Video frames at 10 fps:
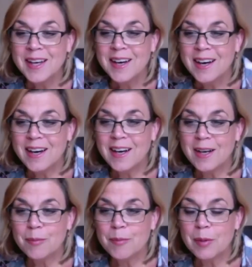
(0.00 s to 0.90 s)
Wow.
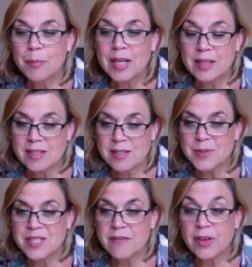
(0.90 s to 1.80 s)
Um, but the
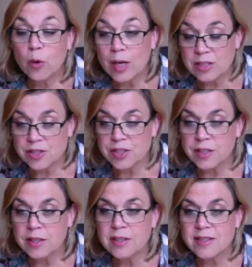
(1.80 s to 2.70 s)
specific
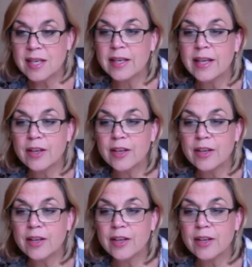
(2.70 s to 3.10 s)
question said,